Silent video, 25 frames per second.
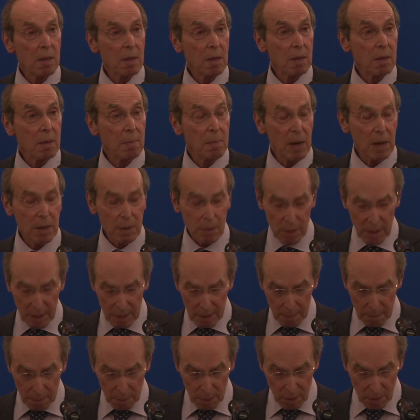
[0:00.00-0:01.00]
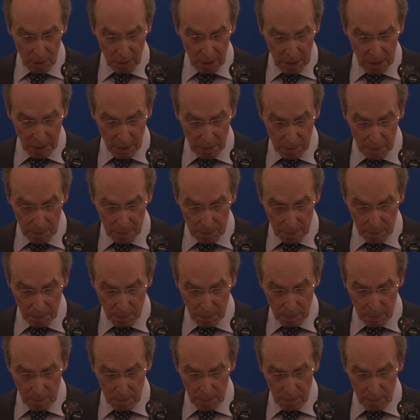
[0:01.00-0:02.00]
in the Bahrain imbroglio.
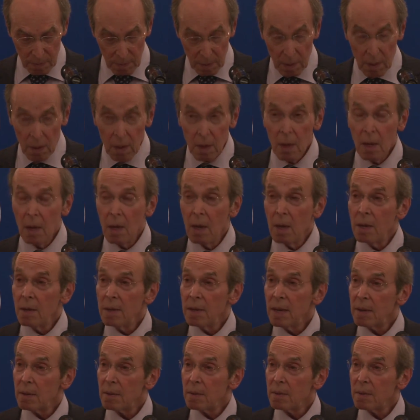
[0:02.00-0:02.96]
Now,